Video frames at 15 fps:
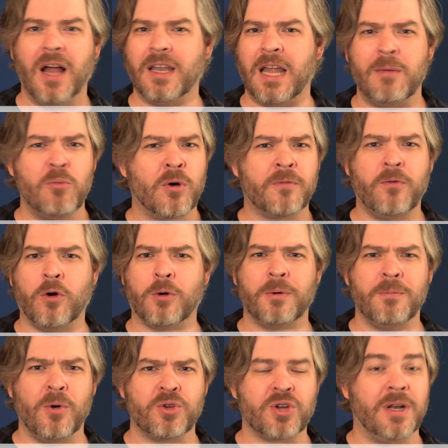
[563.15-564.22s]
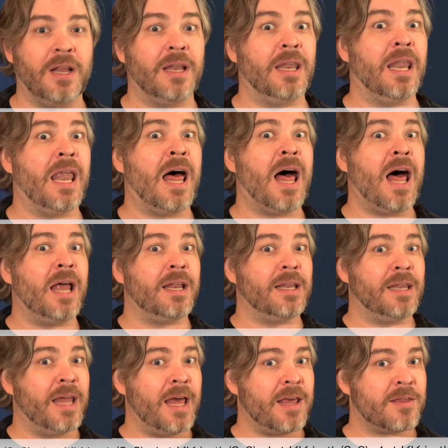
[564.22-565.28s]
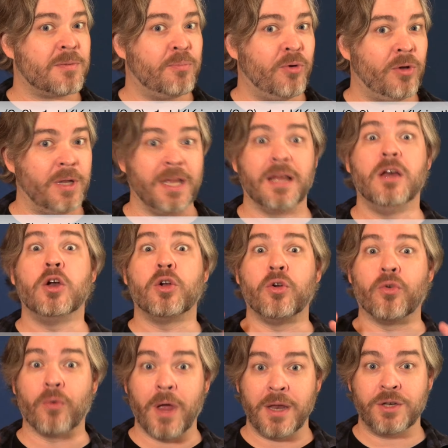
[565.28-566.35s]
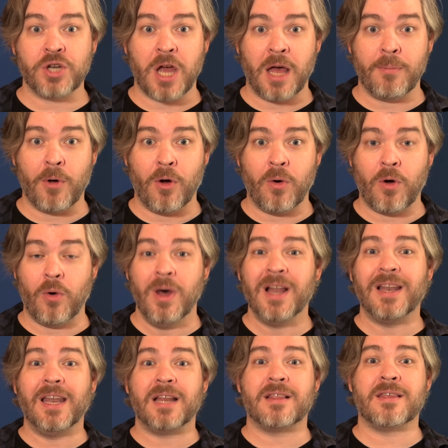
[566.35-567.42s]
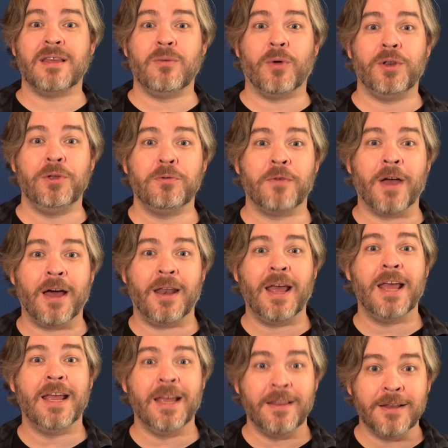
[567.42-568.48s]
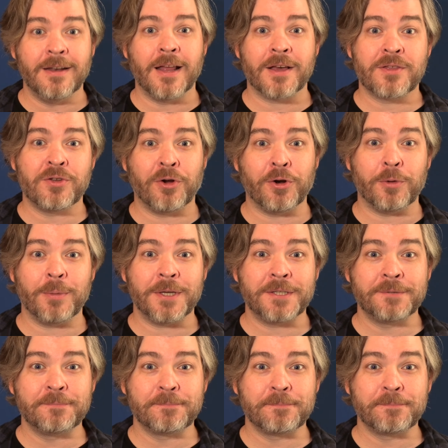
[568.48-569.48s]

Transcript: A lot more forward motion, a lot less pulling. Great job, Oho. Let's see what you've got in the next tournament.